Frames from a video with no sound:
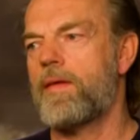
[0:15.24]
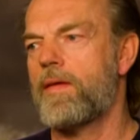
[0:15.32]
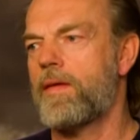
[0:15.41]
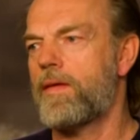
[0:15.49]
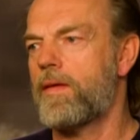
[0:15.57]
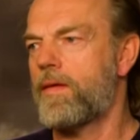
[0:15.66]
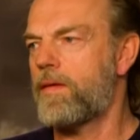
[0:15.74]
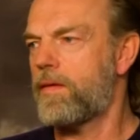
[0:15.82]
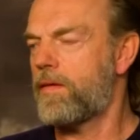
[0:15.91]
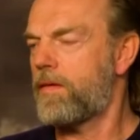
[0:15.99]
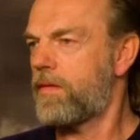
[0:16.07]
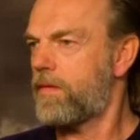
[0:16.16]

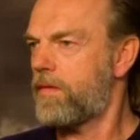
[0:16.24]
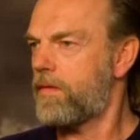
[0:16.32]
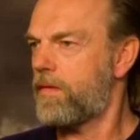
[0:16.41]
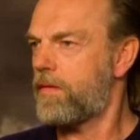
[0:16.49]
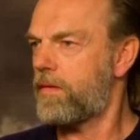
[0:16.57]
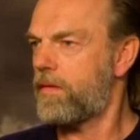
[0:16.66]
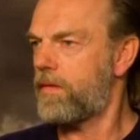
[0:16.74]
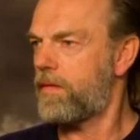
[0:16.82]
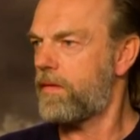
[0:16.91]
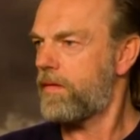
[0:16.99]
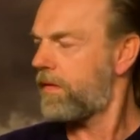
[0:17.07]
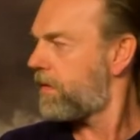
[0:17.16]

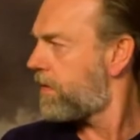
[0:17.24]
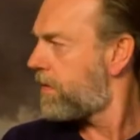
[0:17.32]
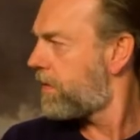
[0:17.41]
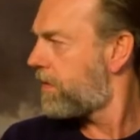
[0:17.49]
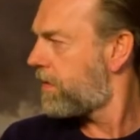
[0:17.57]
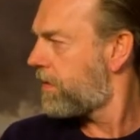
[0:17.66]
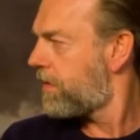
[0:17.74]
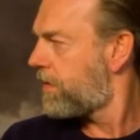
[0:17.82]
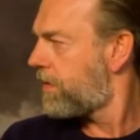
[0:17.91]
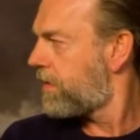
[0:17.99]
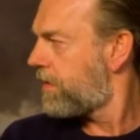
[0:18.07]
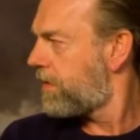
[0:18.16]

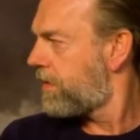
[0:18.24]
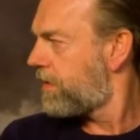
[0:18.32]
The person shown says nothing.